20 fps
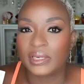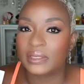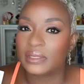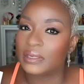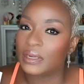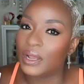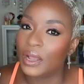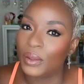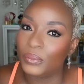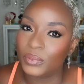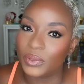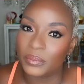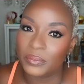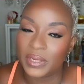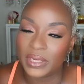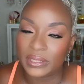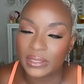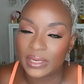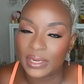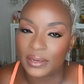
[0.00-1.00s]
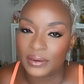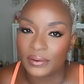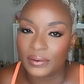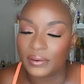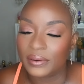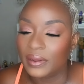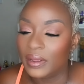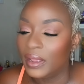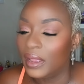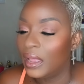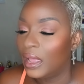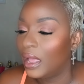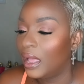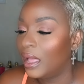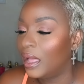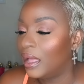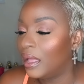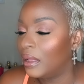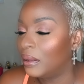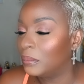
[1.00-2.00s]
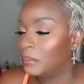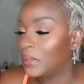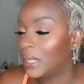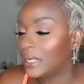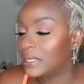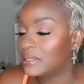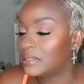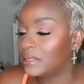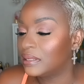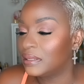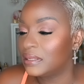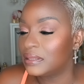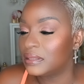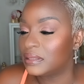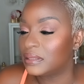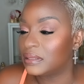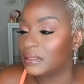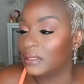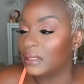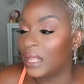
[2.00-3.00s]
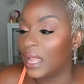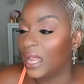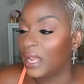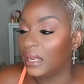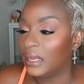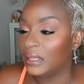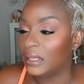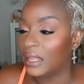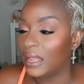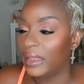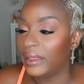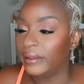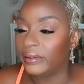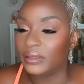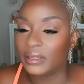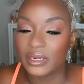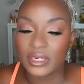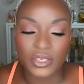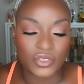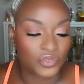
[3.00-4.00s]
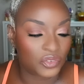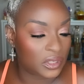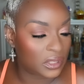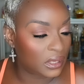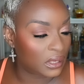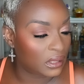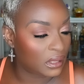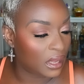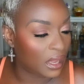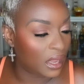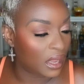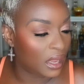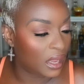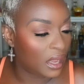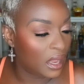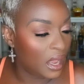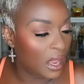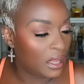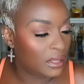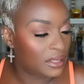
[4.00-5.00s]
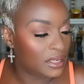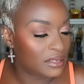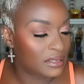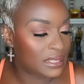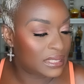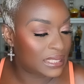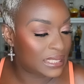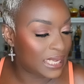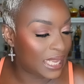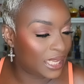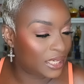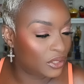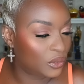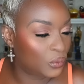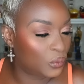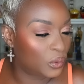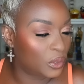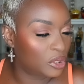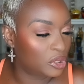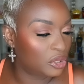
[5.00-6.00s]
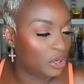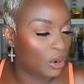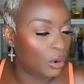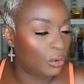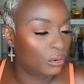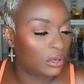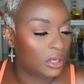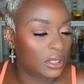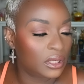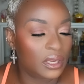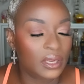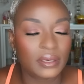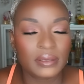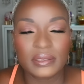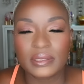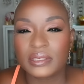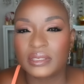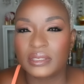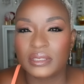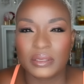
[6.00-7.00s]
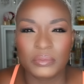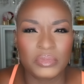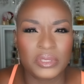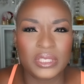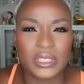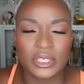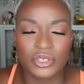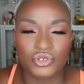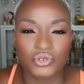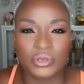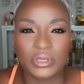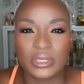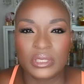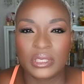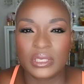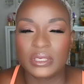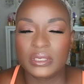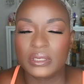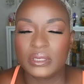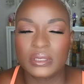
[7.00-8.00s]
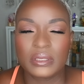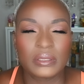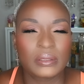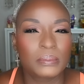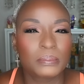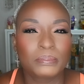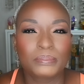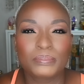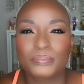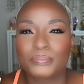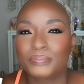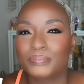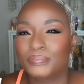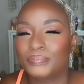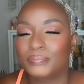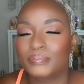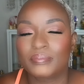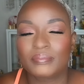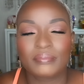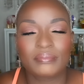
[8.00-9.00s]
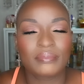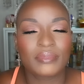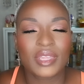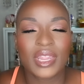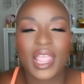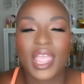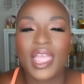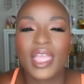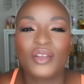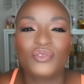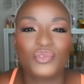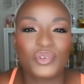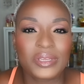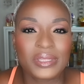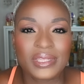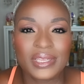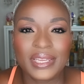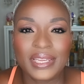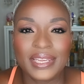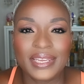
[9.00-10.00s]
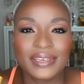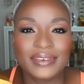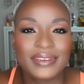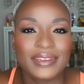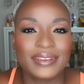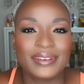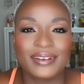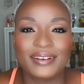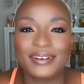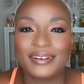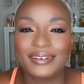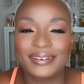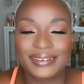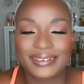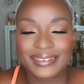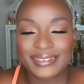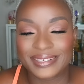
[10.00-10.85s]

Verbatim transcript: it's a compliment getter. Um, like I said, there's the ylang ylang, there's vanilla, there's sandalwood, coconut, some citruses, everything in here.